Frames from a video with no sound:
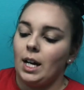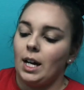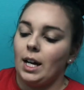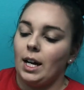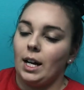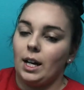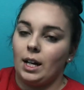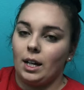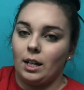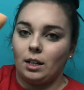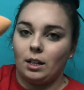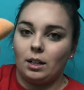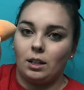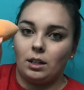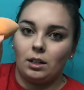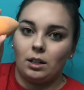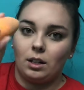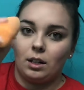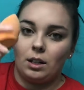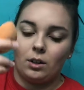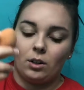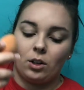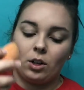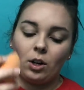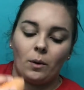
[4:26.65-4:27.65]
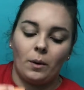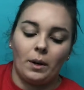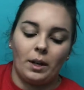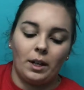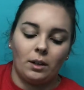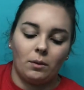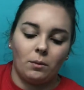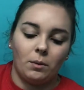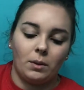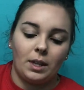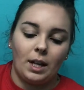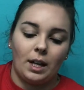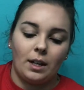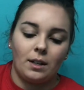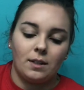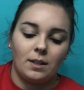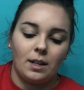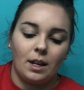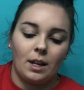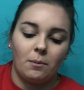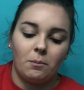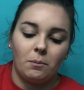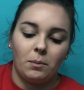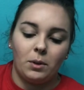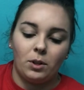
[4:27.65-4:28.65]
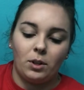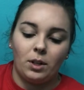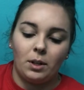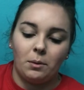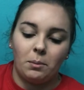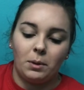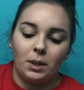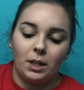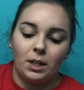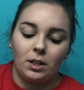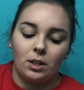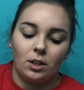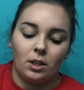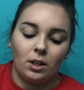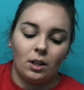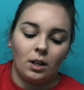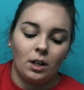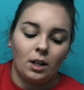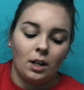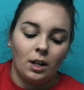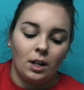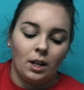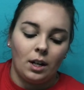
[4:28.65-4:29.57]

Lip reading: and go in with that same beauty blender.